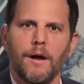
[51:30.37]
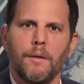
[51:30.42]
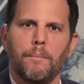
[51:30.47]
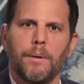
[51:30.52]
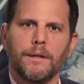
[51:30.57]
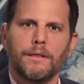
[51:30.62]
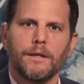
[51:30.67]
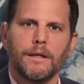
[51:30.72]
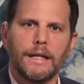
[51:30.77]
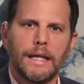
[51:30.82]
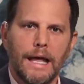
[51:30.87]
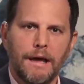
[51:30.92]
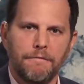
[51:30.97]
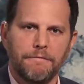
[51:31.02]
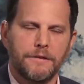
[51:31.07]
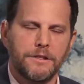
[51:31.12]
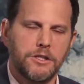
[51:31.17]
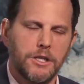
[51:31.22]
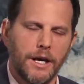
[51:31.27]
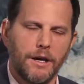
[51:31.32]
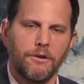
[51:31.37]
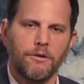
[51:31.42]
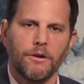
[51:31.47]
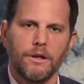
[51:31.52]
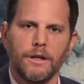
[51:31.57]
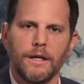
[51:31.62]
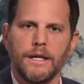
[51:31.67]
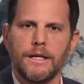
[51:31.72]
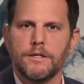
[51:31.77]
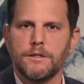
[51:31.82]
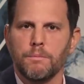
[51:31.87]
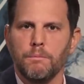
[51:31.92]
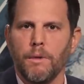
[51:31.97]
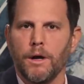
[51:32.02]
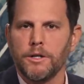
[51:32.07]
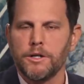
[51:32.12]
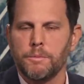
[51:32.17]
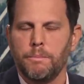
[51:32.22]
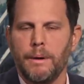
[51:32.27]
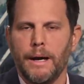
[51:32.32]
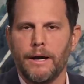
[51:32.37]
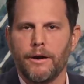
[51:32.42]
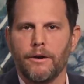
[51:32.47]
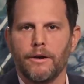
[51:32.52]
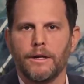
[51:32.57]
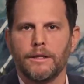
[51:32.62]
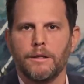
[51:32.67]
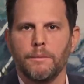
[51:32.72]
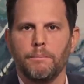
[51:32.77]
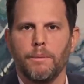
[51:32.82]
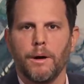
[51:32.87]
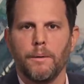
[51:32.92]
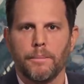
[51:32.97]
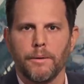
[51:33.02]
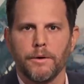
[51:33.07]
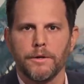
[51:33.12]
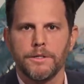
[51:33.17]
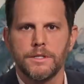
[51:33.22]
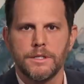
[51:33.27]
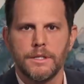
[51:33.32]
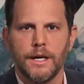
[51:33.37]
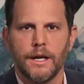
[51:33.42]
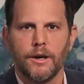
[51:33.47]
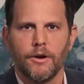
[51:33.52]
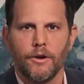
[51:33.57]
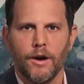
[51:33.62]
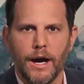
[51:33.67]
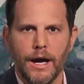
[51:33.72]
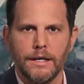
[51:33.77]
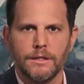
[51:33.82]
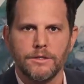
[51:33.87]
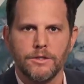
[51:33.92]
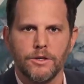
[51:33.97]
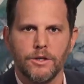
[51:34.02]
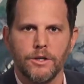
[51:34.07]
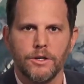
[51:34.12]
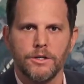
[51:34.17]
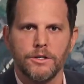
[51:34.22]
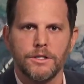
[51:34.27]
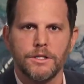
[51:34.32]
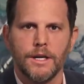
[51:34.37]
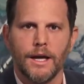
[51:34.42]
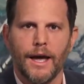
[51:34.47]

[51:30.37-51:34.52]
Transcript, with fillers: But the left generally is much better at the bumper sticker answers,